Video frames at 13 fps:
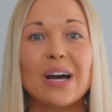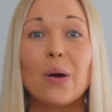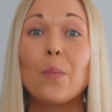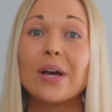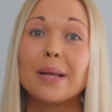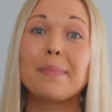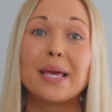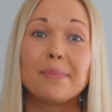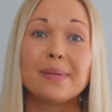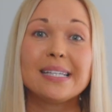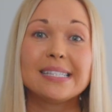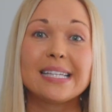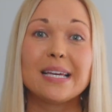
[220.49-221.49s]
When a
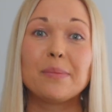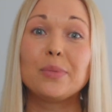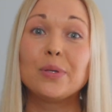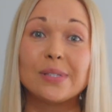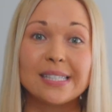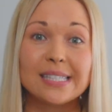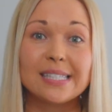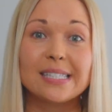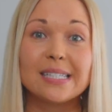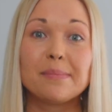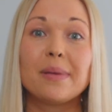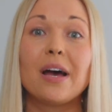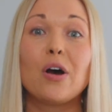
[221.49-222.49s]
baby's immune
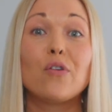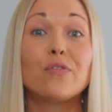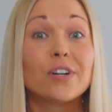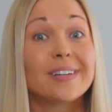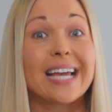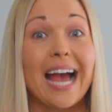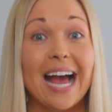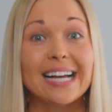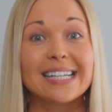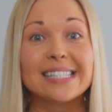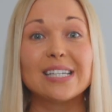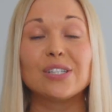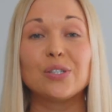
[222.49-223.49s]
system
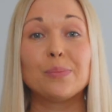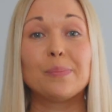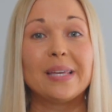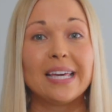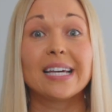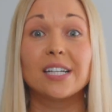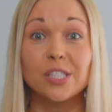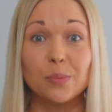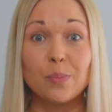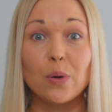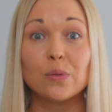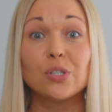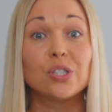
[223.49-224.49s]
overreacts to being
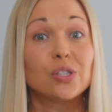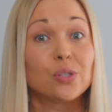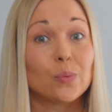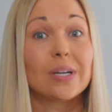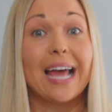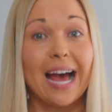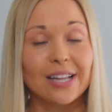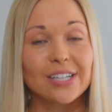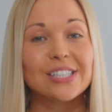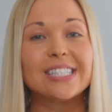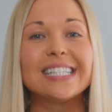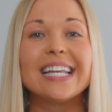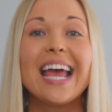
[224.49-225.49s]
exposed to an
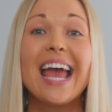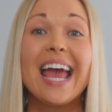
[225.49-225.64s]
allergen